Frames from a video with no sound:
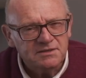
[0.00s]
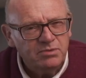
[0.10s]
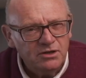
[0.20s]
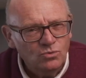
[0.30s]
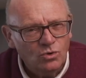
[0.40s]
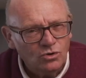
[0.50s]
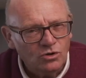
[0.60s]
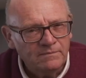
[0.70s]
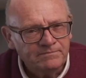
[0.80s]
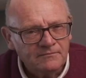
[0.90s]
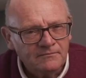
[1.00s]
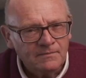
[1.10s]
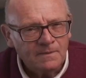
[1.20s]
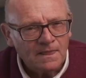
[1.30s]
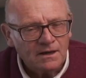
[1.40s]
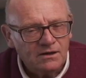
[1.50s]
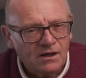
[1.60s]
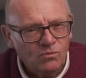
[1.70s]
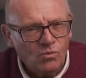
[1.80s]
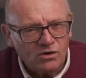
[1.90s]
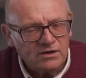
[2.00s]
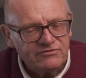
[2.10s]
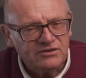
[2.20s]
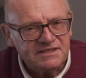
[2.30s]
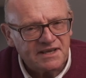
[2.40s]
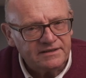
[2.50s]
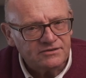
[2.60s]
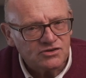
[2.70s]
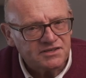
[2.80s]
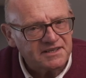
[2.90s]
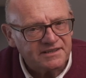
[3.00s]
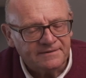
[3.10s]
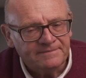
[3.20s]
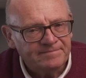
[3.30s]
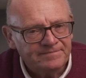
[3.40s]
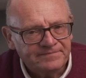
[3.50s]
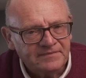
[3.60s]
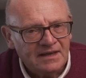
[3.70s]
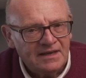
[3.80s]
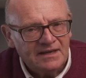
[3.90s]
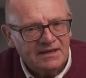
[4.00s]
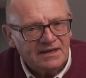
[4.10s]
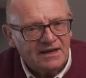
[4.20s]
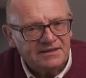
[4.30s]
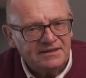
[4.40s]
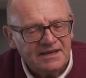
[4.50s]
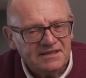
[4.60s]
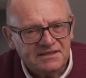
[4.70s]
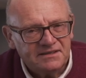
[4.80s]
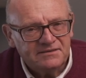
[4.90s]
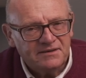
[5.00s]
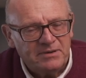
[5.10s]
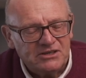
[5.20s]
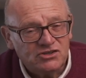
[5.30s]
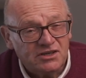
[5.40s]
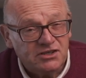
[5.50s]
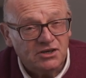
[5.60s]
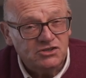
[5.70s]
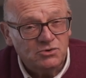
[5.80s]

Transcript: a blue wall. On what level is that interesting? And here's the, the picture I showed you